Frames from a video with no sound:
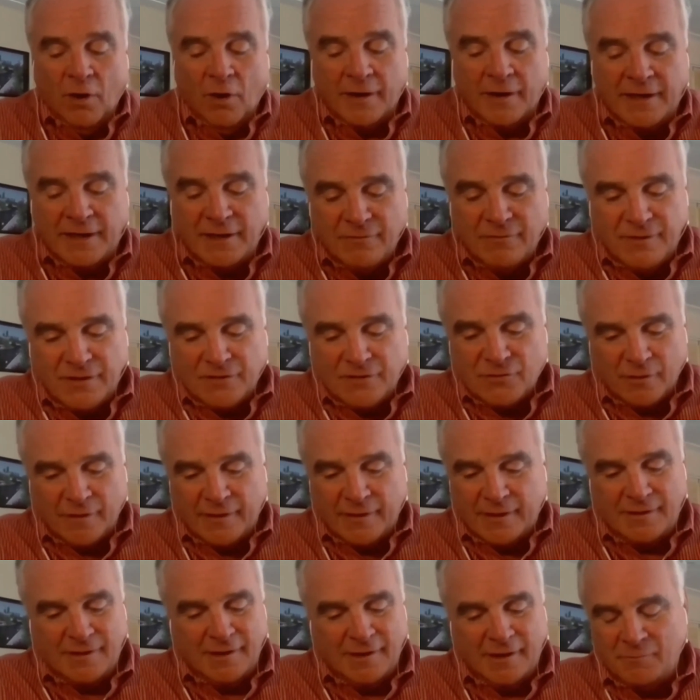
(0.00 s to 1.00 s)
an individual
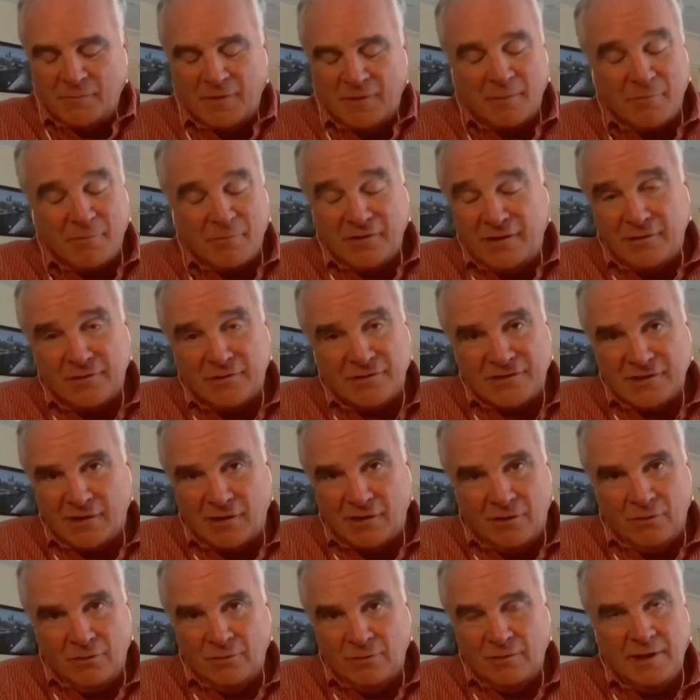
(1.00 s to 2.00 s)
that a number of years
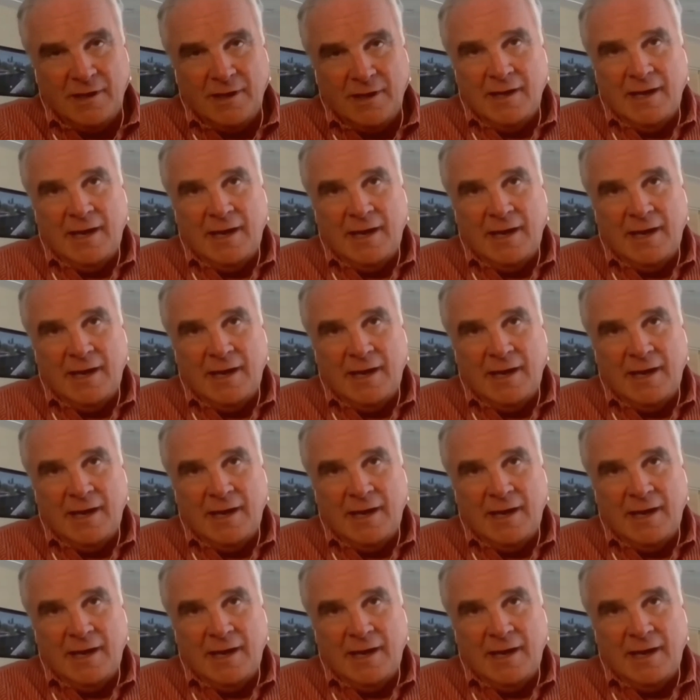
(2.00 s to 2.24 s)
ago,